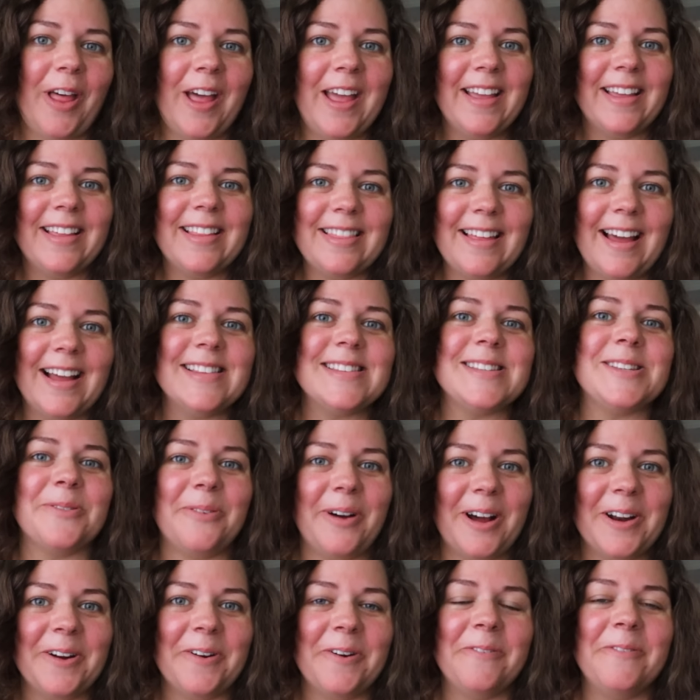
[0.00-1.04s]
like that
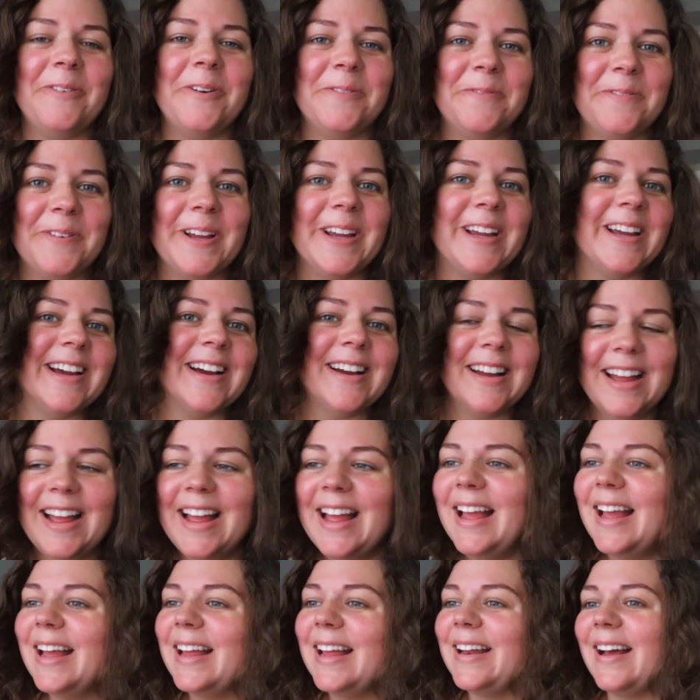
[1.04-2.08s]
sweater will be
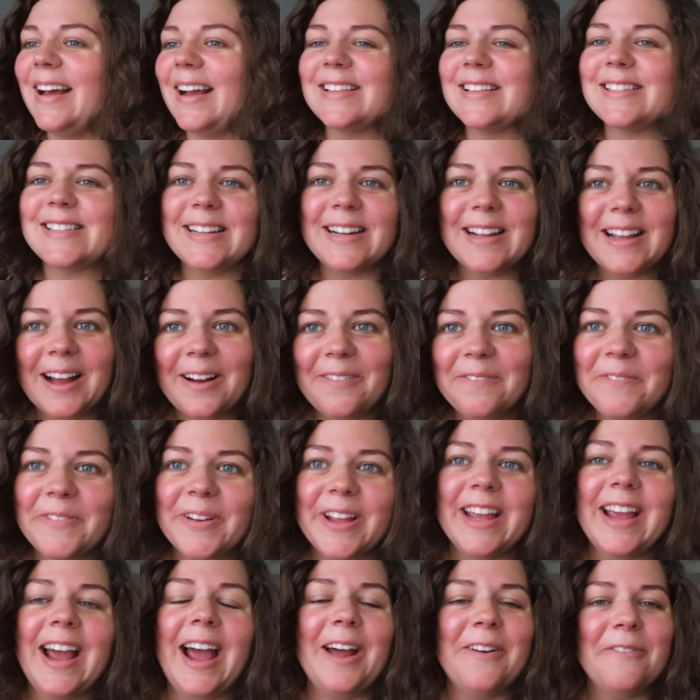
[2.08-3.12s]
nice and
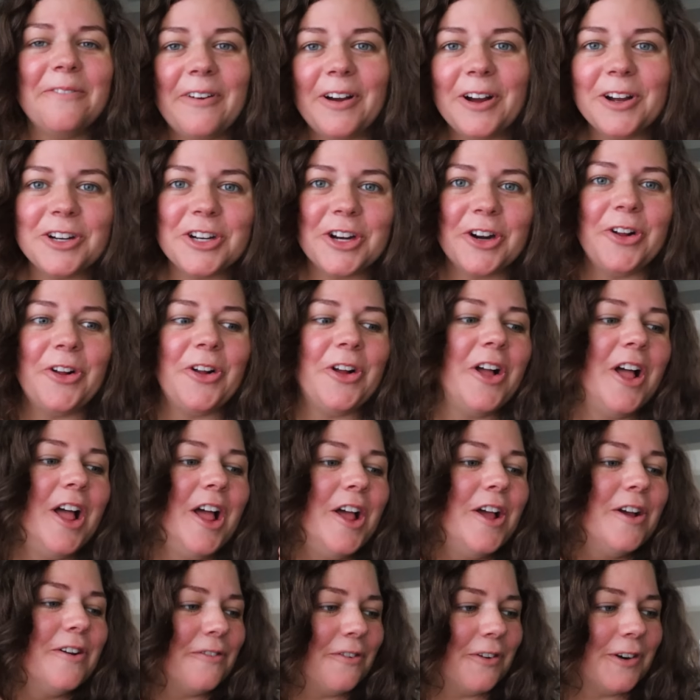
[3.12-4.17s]
comfy and functional
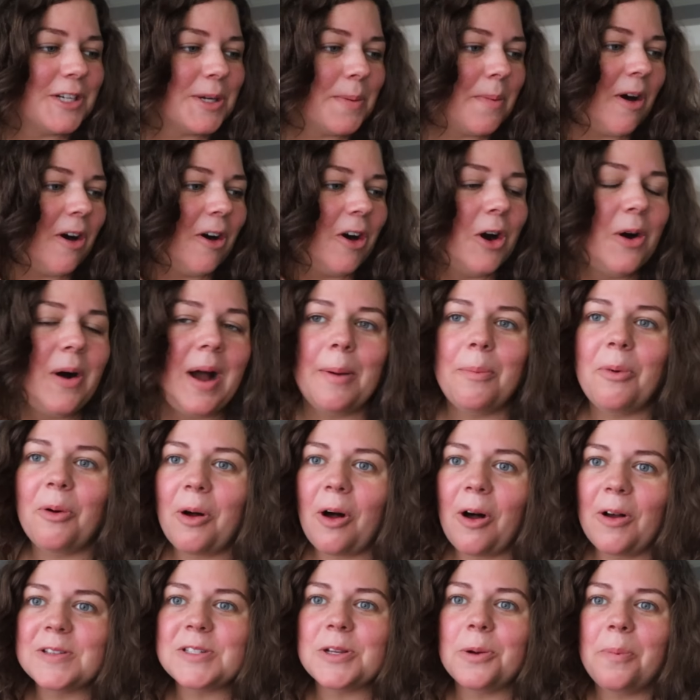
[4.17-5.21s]
for tomorrow, I will
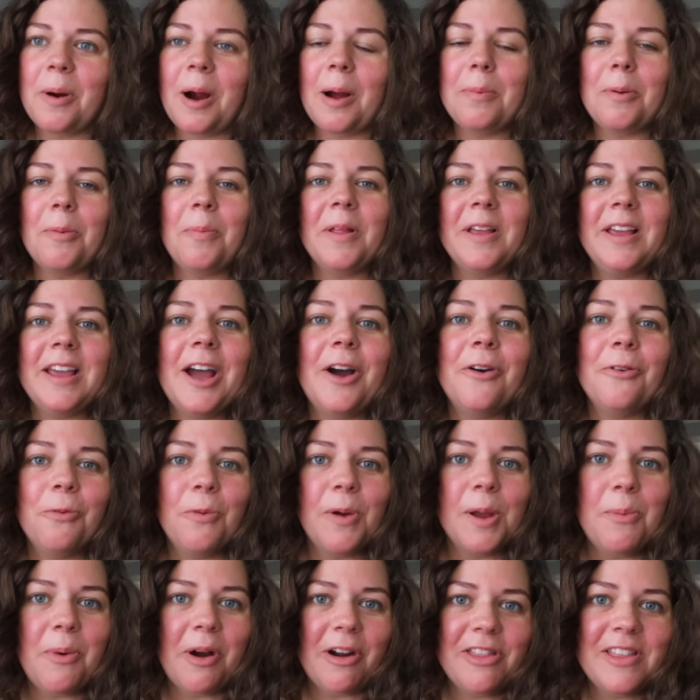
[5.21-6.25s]
also probably
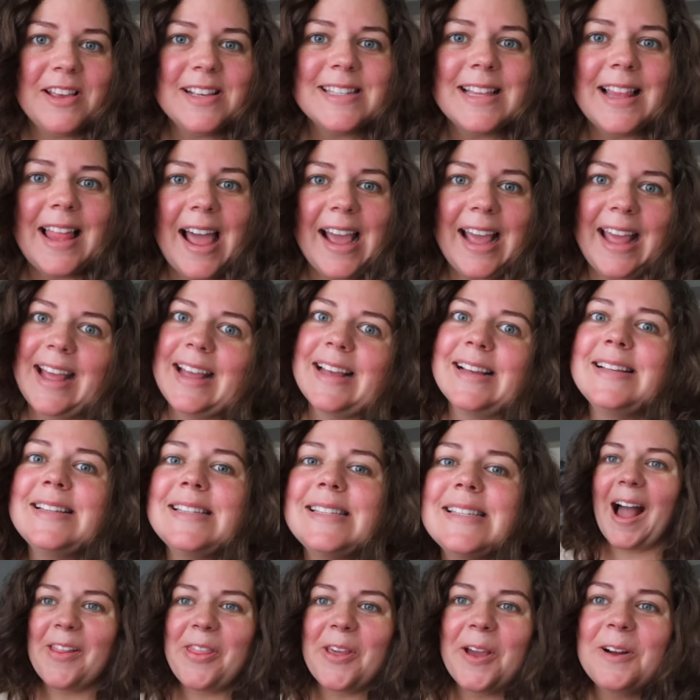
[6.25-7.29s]
rewear these
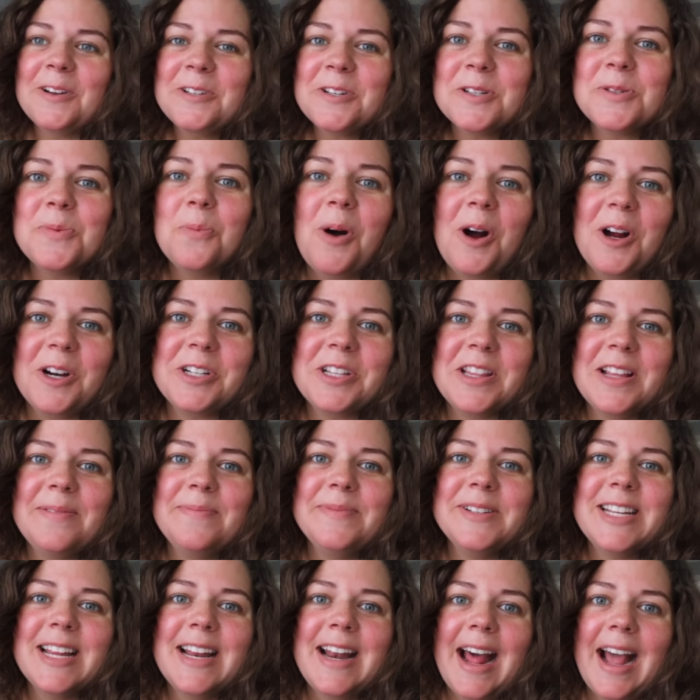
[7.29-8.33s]
leggings. I think I'll just wash
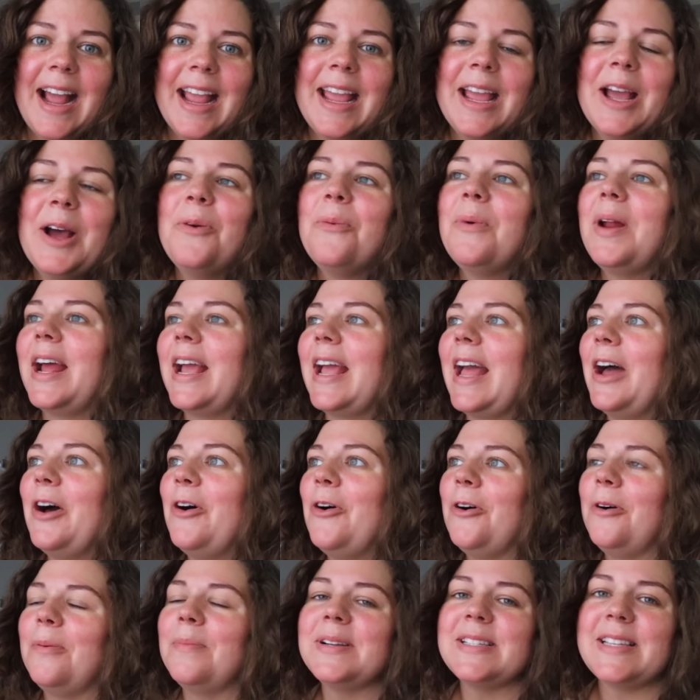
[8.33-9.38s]
them tonight when I get
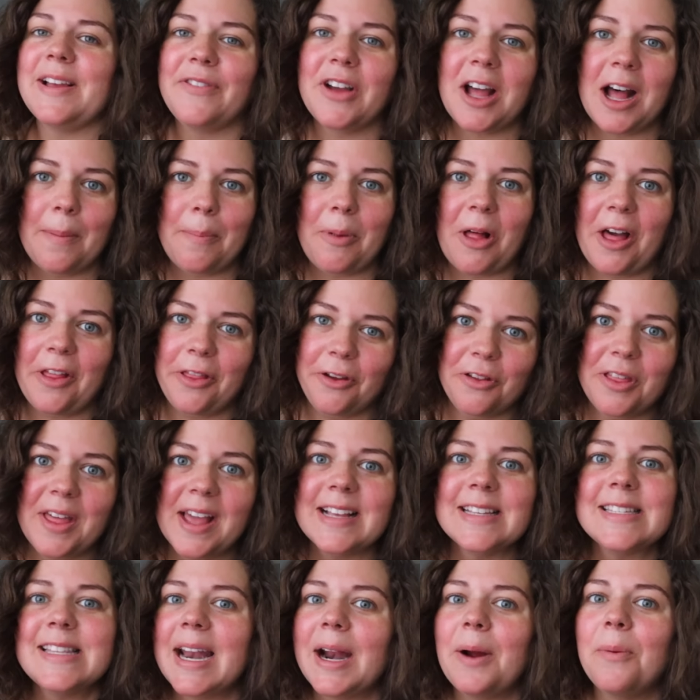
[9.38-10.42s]
home because I have a couple other
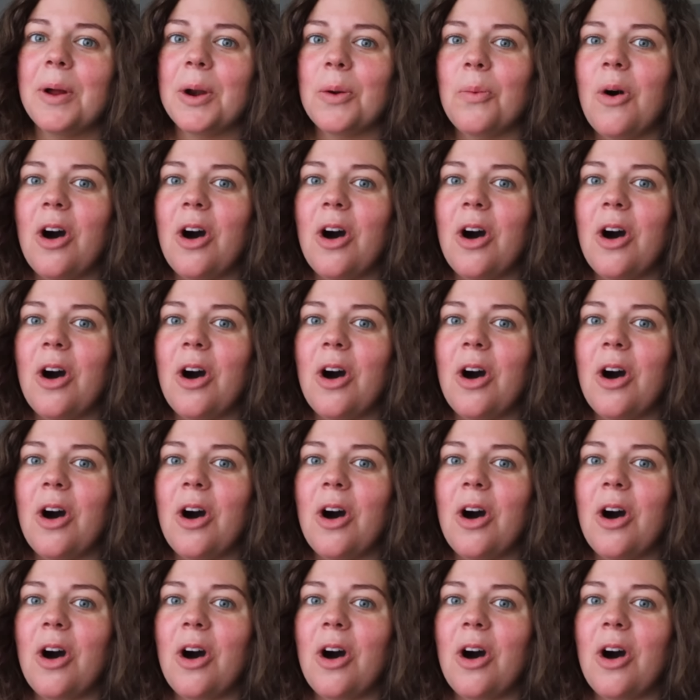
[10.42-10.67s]
things that I want to